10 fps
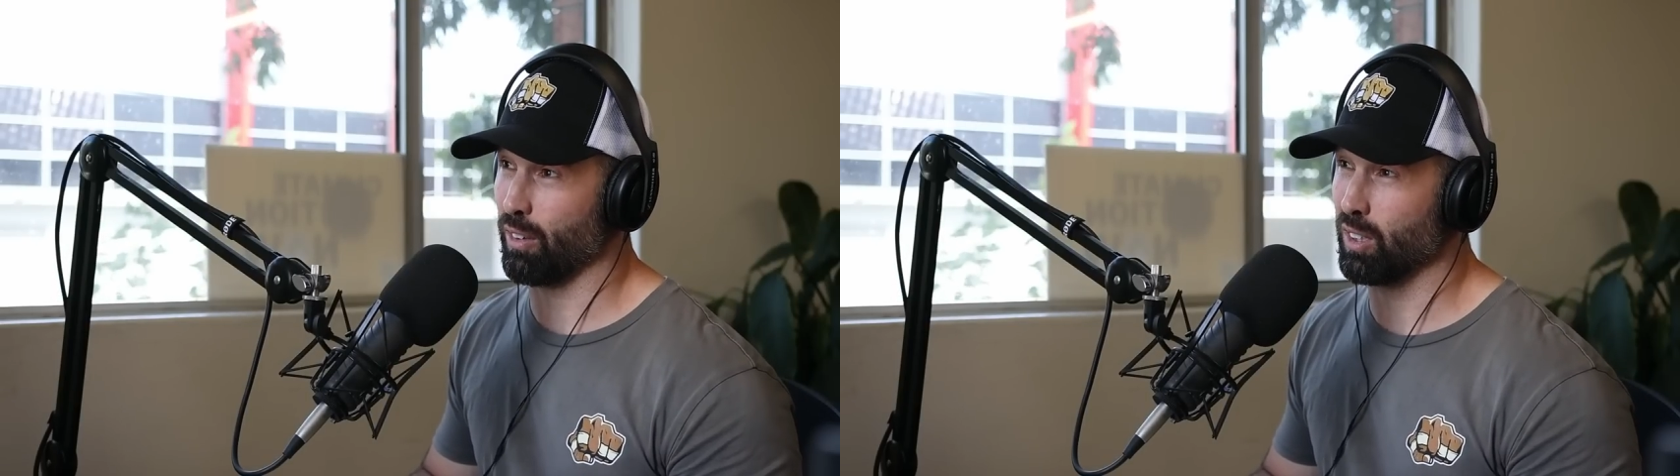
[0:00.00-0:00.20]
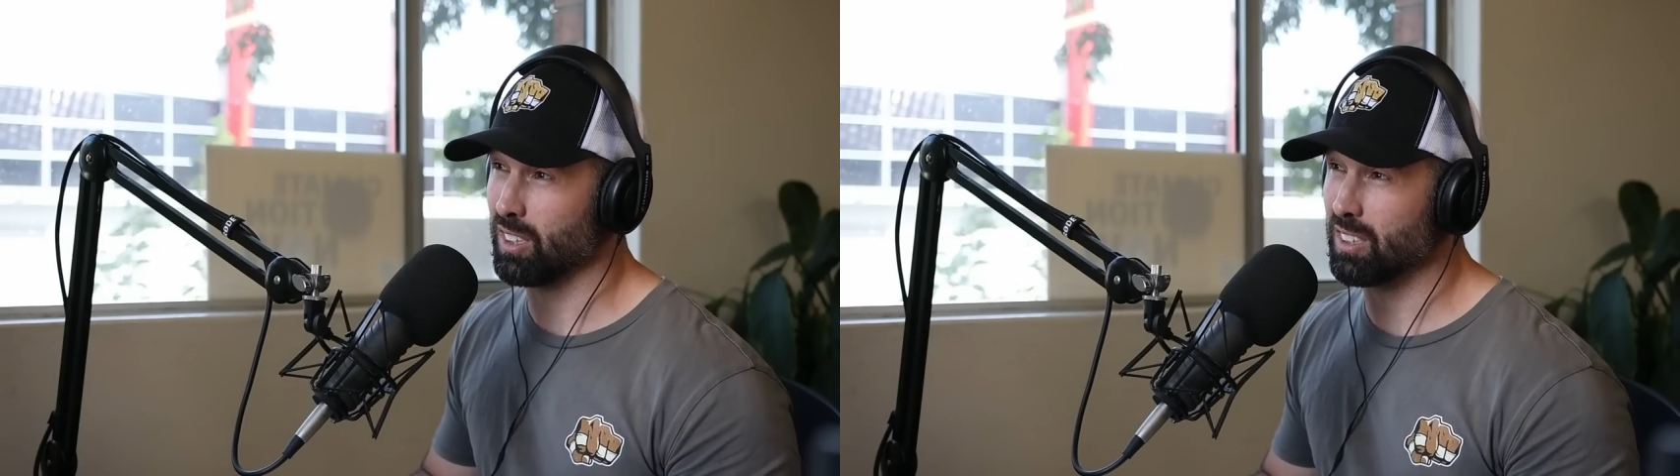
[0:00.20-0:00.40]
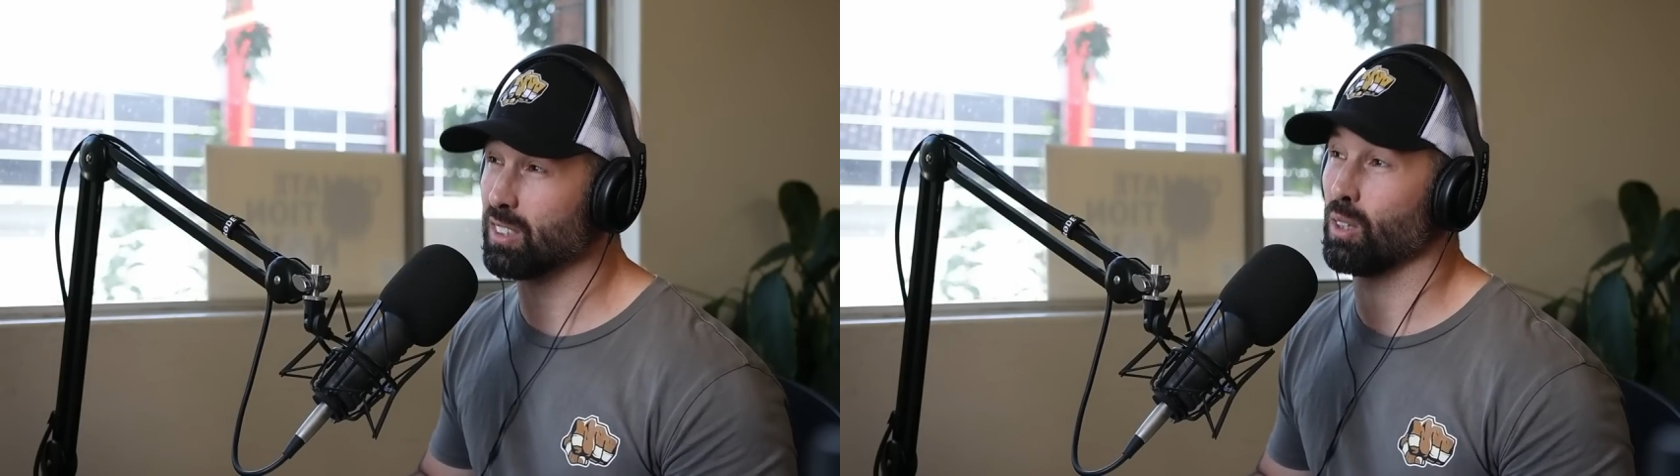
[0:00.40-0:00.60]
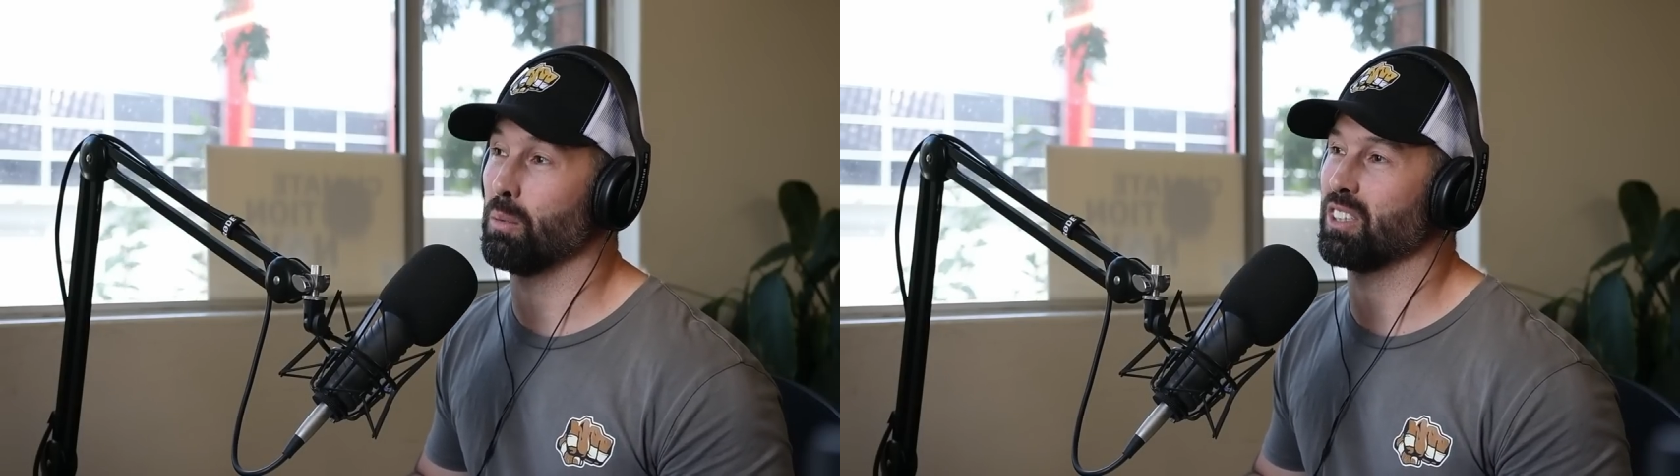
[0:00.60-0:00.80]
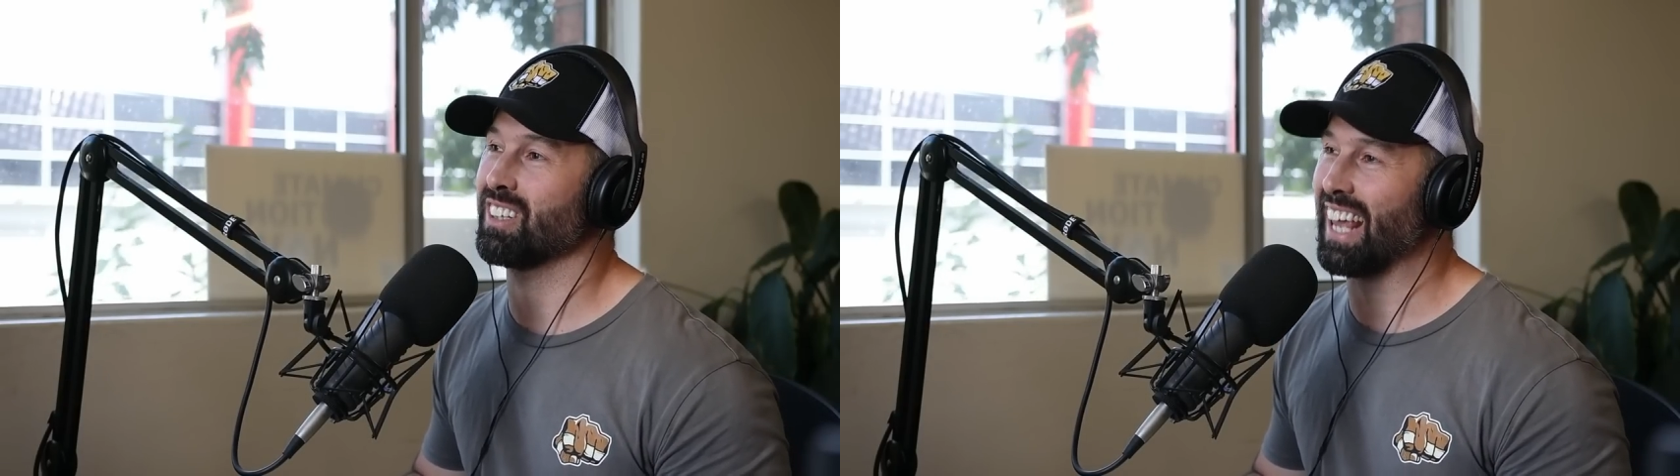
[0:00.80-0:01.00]
because this is
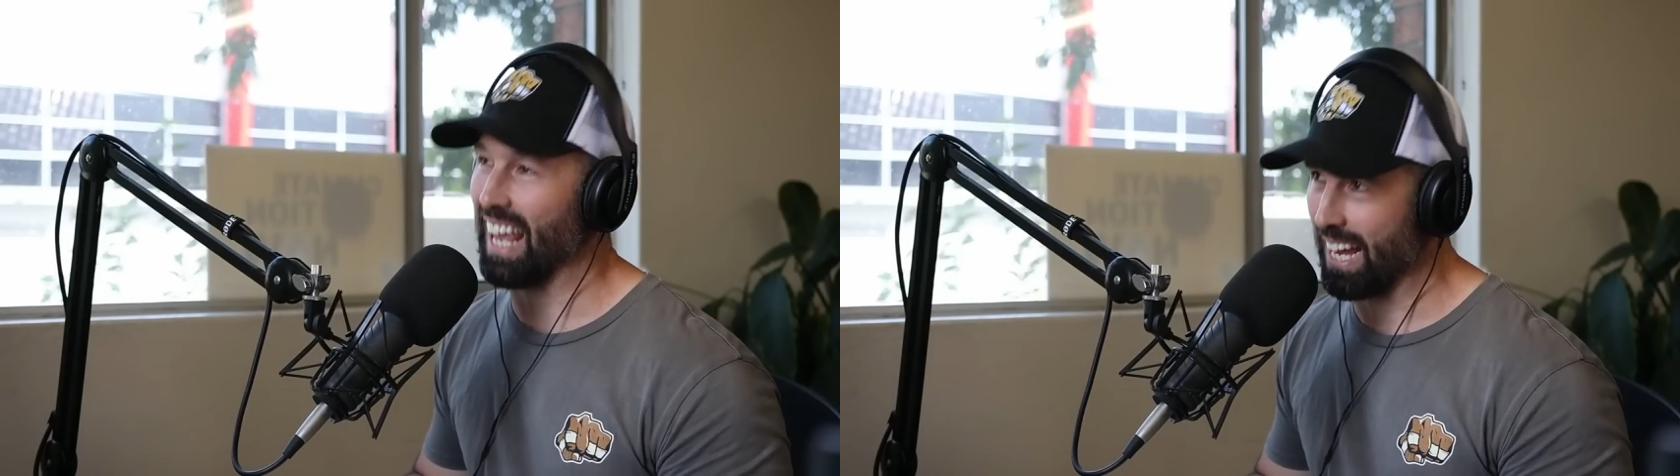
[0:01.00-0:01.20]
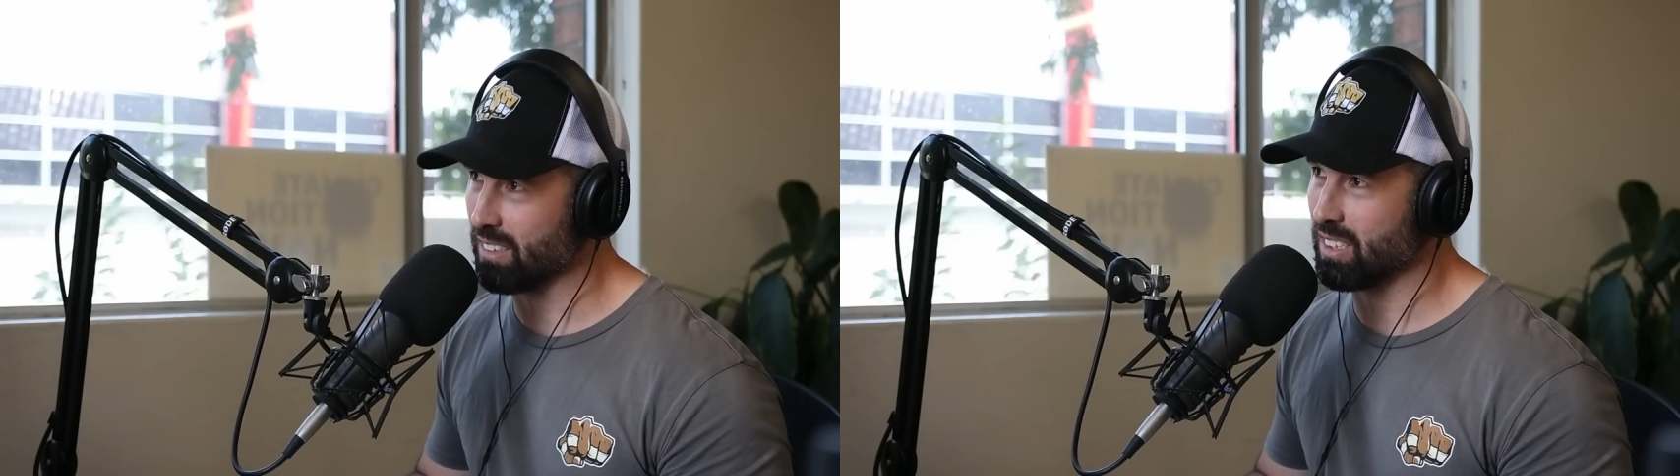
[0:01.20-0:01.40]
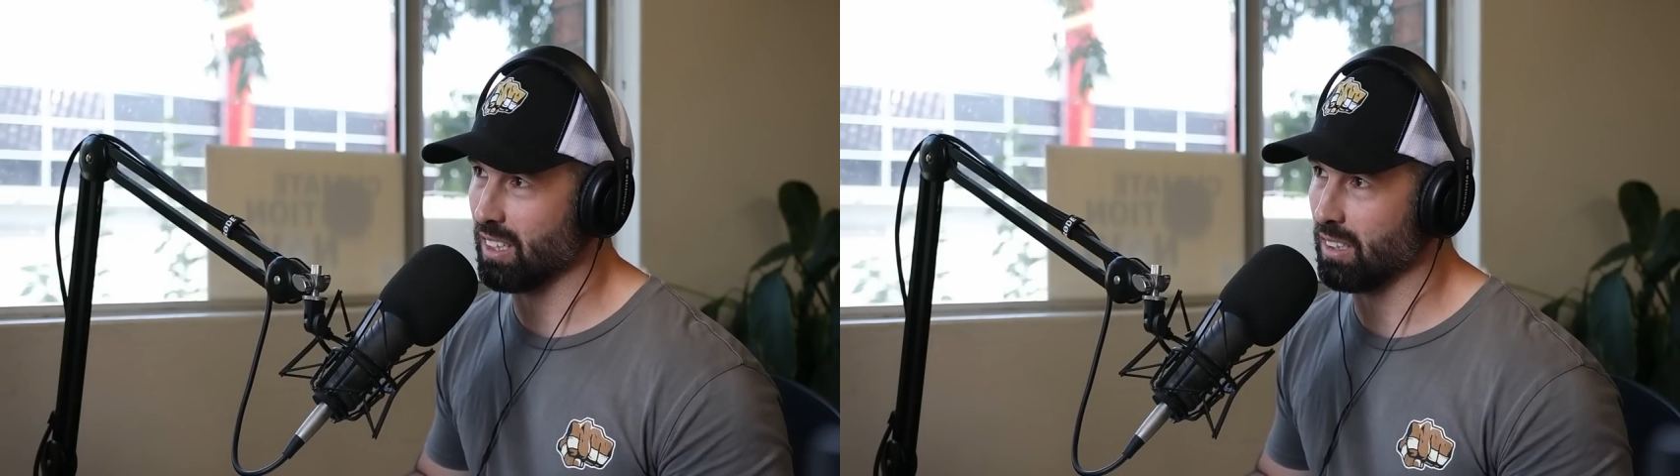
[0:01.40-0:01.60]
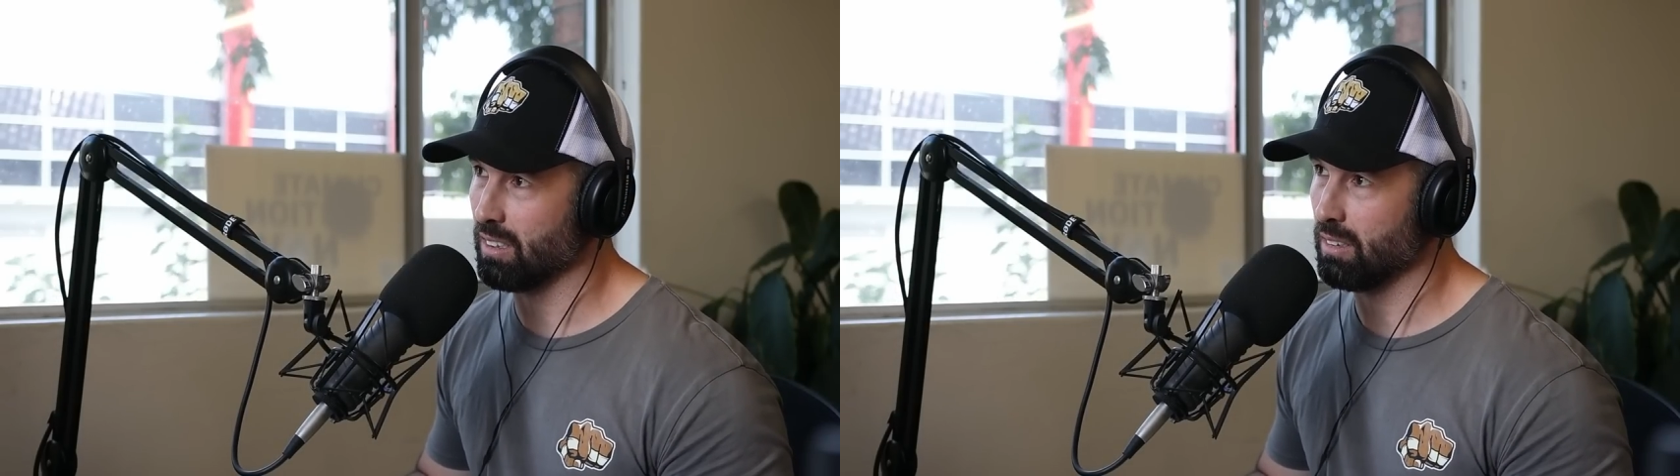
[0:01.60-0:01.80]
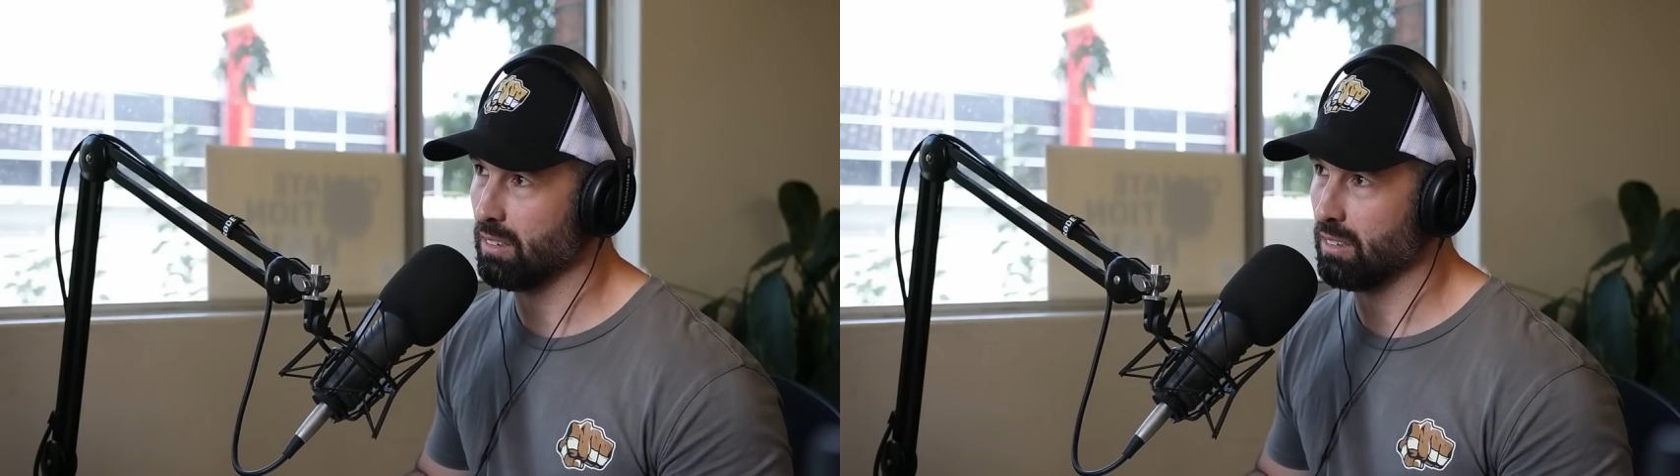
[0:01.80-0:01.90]
almost counter.